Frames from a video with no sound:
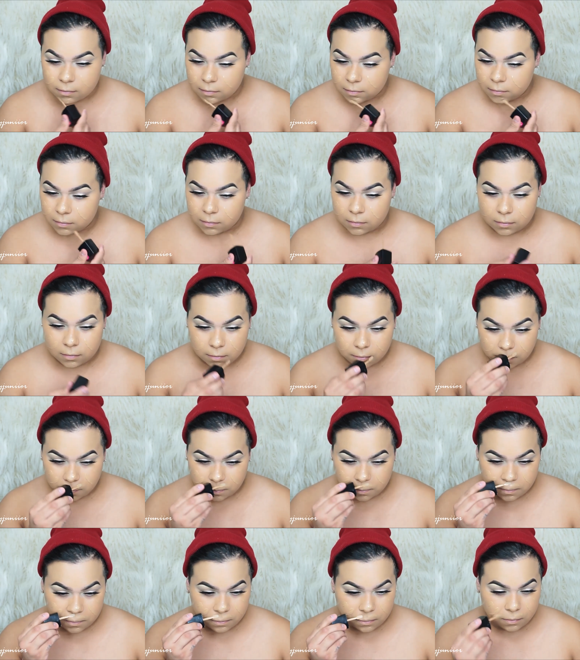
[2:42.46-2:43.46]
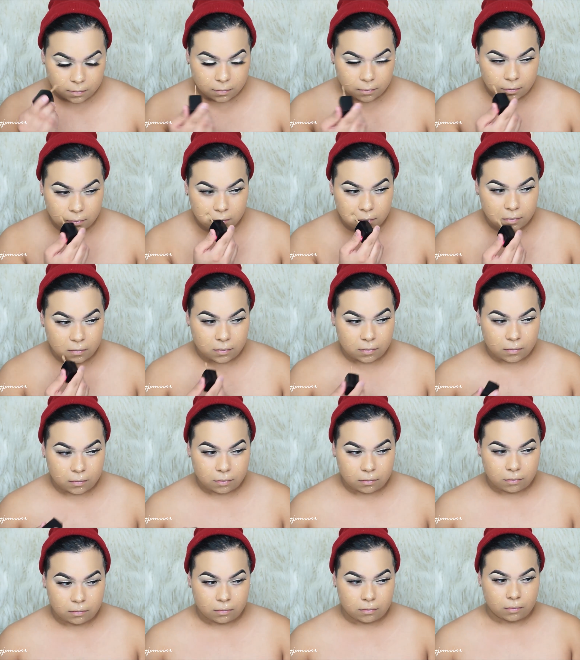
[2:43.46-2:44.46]

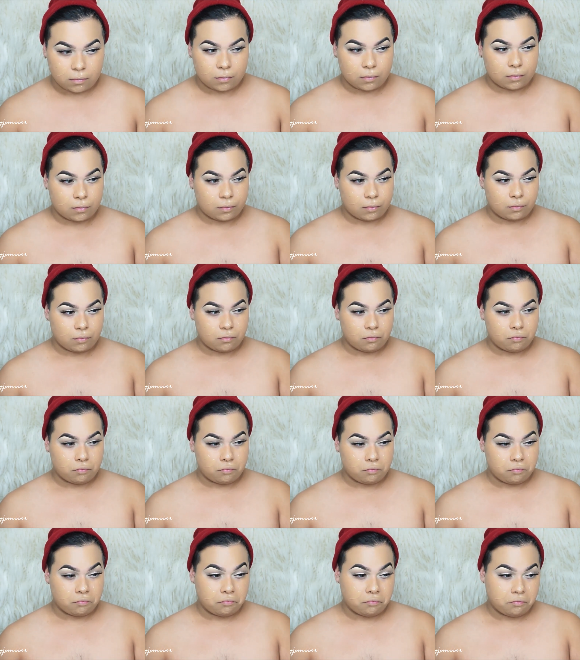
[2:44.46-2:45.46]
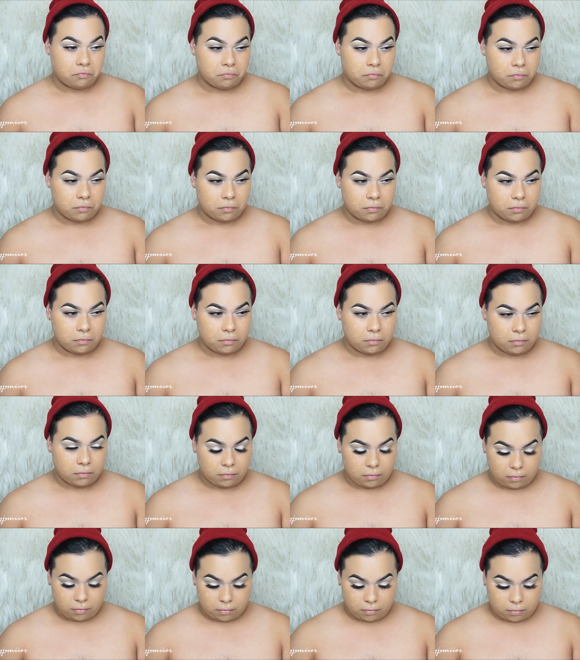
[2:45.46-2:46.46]

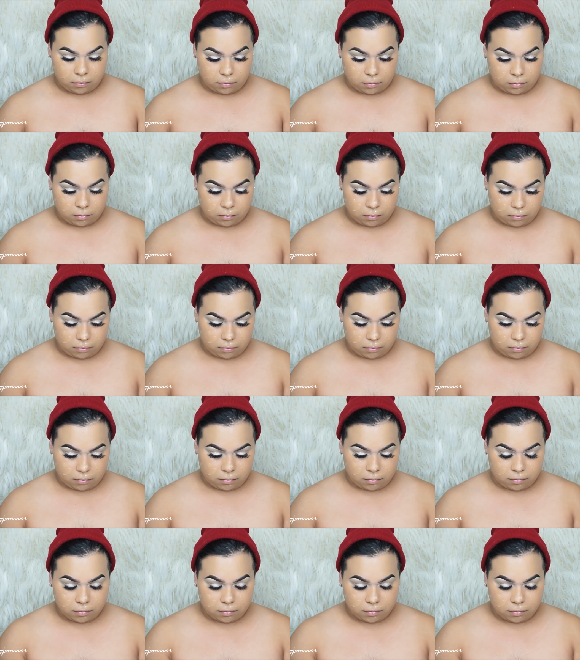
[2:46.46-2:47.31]
Nobody speaks.